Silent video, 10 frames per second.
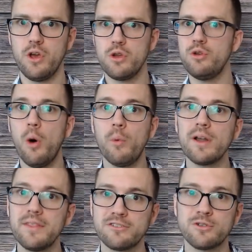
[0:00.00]
No one
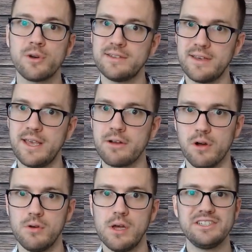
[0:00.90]
in this story is a hero.